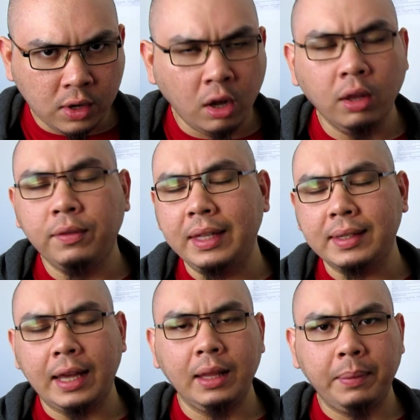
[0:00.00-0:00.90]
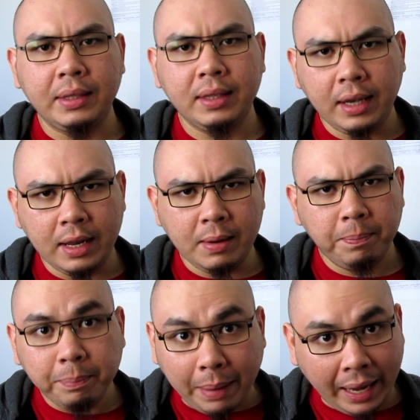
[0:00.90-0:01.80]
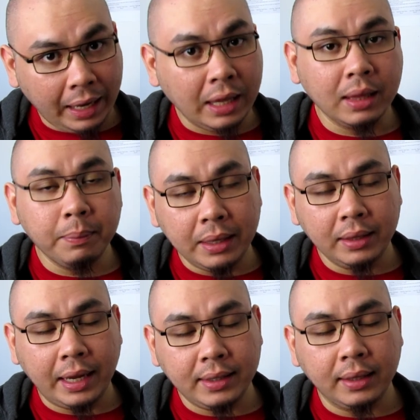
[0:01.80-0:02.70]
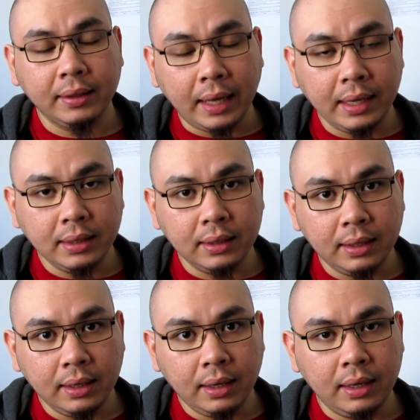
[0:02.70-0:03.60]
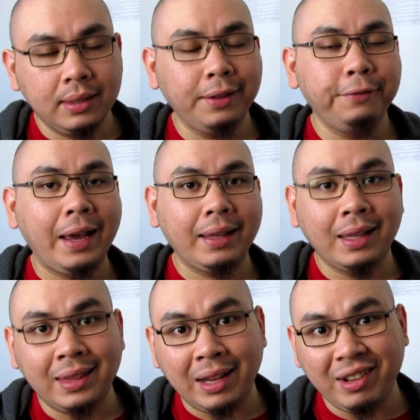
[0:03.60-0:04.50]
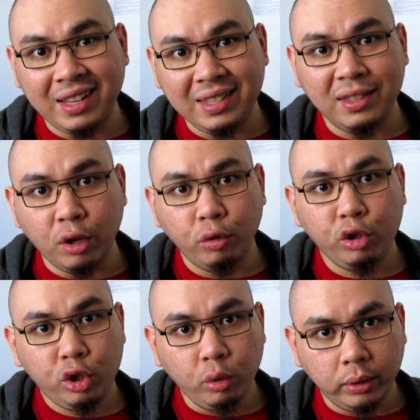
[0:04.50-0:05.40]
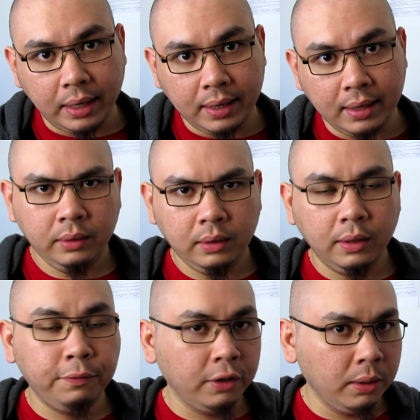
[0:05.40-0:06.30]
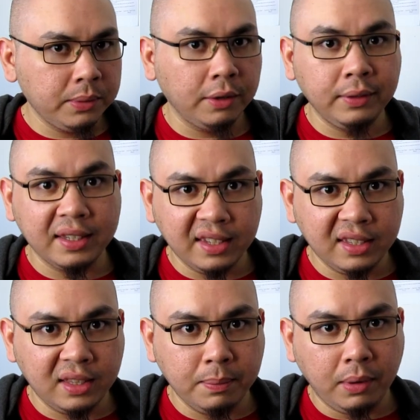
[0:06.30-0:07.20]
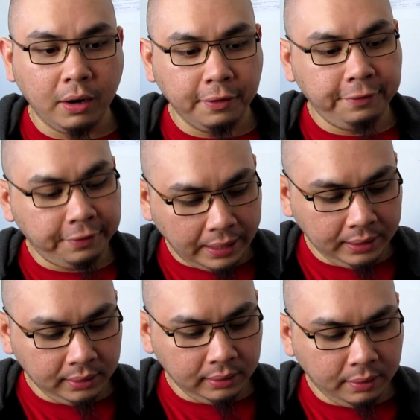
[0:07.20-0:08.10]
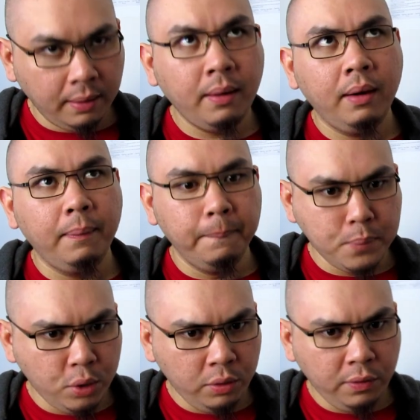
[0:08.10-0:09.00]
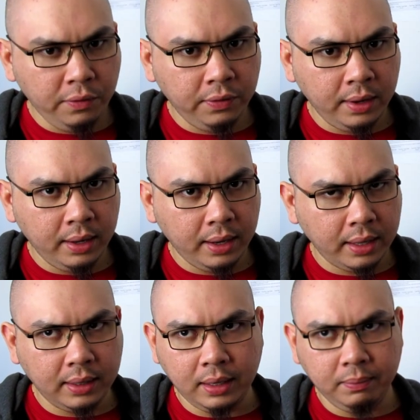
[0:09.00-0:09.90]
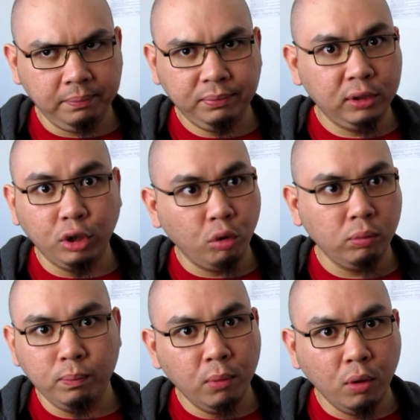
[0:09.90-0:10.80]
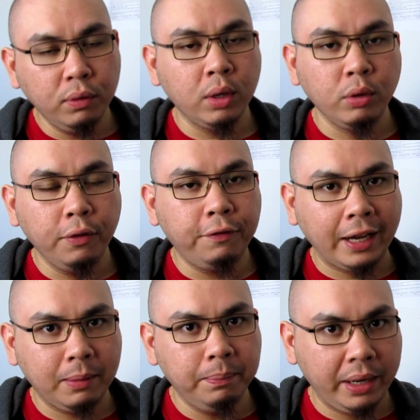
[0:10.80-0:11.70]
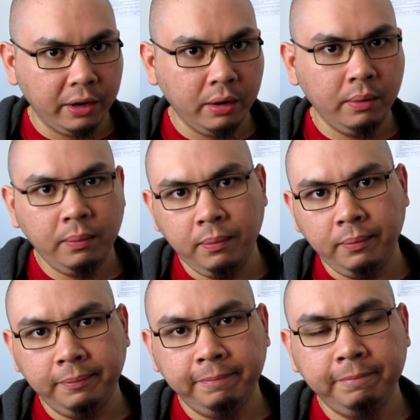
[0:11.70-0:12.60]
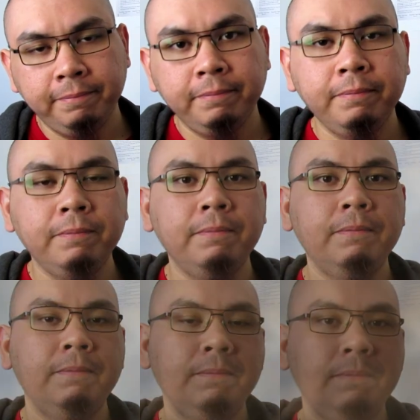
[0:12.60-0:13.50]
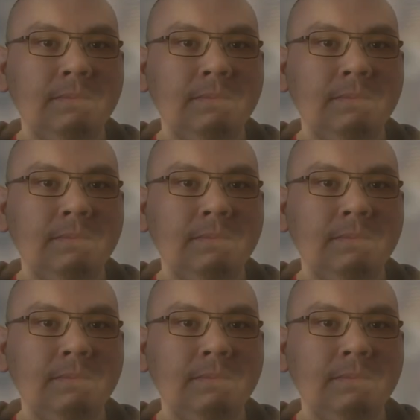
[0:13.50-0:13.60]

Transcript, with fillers: all of these elements in, packing them in nice and tight, is the fact that there is no shooting. The verbs of the system are fight, move, and then don't move so you fight better. From the start